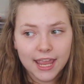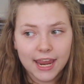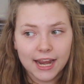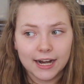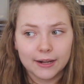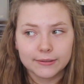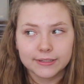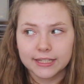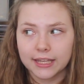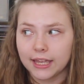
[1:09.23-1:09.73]

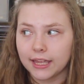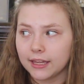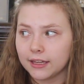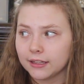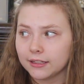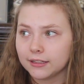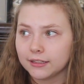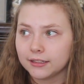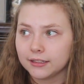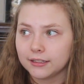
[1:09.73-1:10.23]
And I was like,
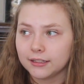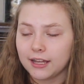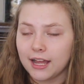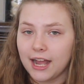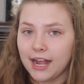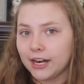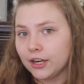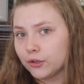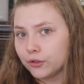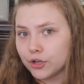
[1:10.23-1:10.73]

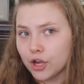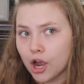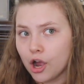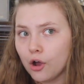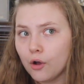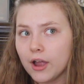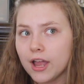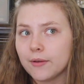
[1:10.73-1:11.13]
I don't know.